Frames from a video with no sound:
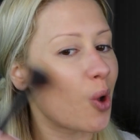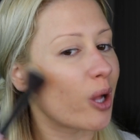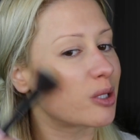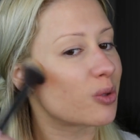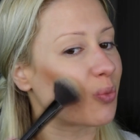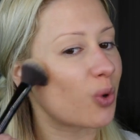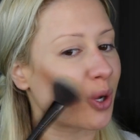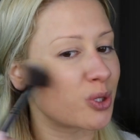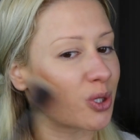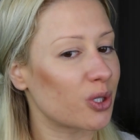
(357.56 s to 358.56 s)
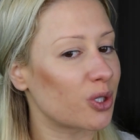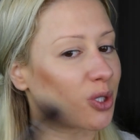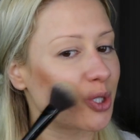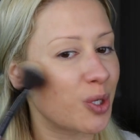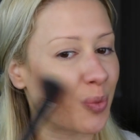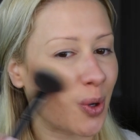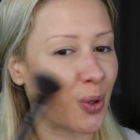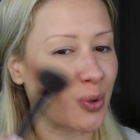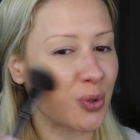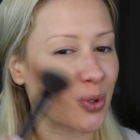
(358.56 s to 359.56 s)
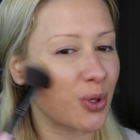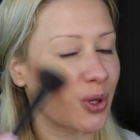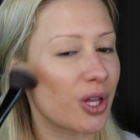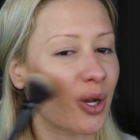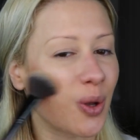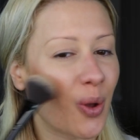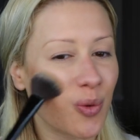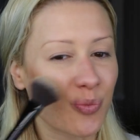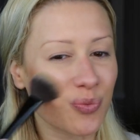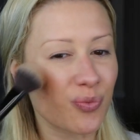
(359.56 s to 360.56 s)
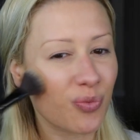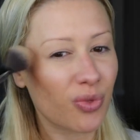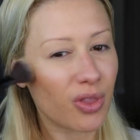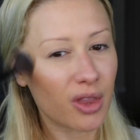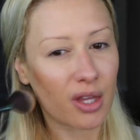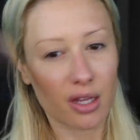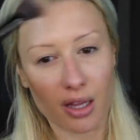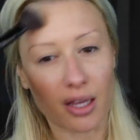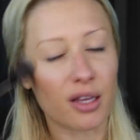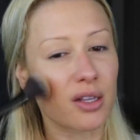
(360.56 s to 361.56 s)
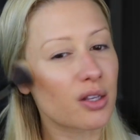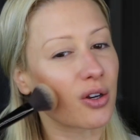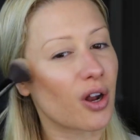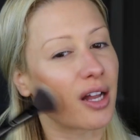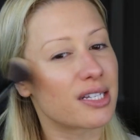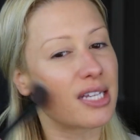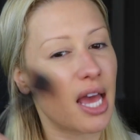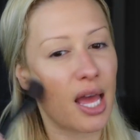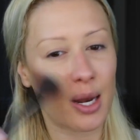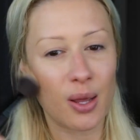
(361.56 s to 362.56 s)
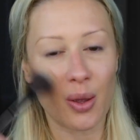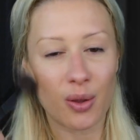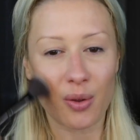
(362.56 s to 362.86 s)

add some bronzer under your cheekbones so you look like you're not dead.